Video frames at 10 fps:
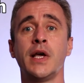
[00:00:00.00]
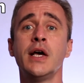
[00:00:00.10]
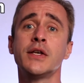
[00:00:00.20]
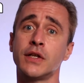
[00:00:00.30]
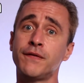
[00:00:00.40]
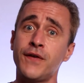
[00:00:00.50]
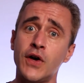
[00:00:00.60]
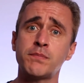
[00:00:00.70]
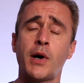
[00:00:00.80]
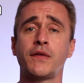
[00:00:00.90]
So the
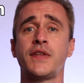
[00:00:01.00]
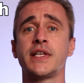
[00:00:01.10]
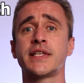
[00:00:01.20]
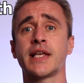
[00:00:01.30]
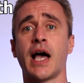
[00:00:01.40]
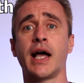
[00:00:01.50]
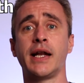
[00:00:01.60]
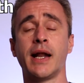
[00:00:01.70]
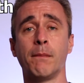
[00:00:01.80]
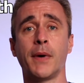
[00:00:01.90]
first part of this
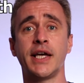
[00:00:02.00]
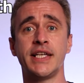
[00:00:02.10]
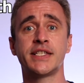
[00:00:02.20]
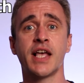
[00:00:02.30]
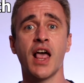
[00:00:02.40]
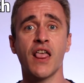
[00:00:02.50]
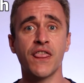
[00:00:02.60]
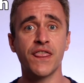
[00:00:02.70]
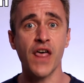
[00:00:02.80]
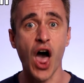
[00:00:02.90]
number is
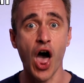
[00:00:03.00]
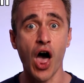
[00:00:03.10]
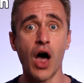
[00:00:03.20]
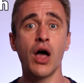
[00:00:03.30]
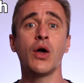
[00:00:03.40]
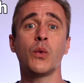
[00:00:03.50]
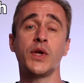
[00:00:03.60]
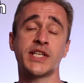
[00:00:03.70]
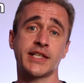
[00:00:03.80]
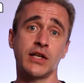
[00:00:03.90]
thir,
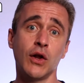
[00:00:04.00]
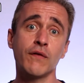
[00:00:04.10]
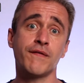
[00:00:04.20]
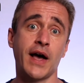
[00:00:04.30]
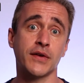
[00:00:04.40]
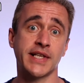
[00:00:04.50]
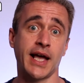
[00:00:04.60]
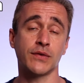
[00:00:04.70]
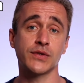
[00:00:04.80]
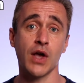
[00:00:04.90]
which has a long vowel
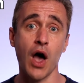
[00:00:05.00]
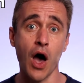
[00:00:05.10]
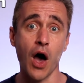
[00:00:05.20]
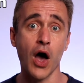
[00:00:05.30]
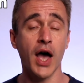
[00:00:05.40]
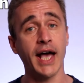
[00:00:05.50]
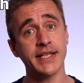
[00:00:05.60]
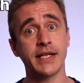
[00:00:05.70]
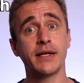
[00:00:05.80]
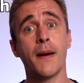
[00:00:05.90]
sound, as
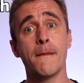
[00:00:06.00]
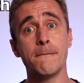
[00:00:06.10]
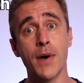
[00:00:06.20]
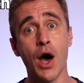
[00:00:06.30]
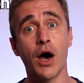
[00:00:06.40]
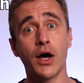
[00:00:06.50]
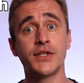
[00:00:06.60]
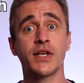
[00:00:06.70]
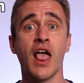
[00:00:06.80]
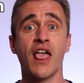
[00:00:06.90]
in
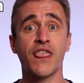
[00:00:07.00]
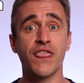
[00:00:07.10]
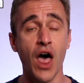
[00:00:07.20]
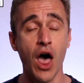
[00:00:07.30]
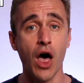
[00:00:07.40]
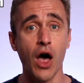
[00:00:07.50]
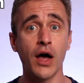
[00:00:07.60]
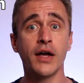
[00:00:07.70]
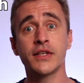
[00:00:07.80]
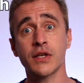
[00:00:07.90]
bird, thir.
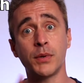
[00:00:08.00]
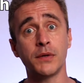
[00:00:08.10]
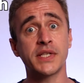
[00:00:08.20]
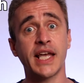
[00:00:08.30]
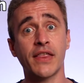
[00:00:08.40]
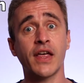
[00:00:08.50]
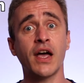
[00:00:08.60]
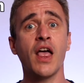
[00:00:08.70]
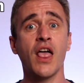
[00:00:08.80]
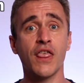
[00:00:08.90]
So put them
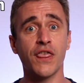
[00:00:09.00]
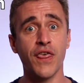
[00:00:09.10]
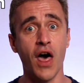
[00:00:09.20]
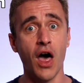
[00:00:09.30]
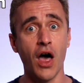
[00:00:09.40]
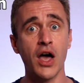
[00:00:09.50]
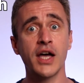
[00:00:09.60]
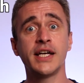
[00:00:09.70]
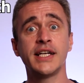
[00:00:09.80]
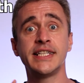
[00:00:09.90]
together,
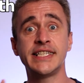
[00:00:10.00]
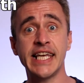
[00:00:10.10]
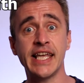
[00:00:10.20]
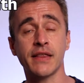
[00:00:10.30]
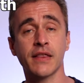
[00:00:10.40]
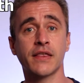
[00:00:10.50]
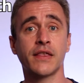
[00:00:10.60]
13th,